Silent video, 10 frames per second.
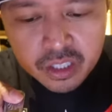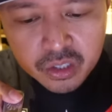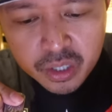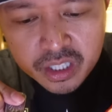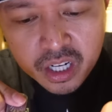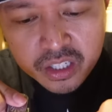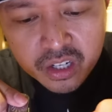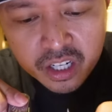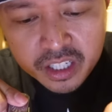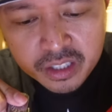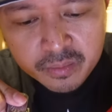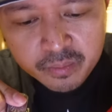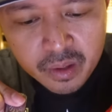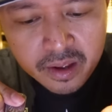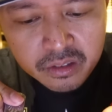get the soy sauce on
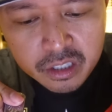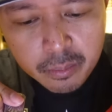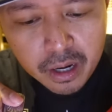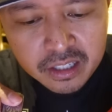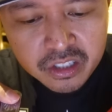to the pot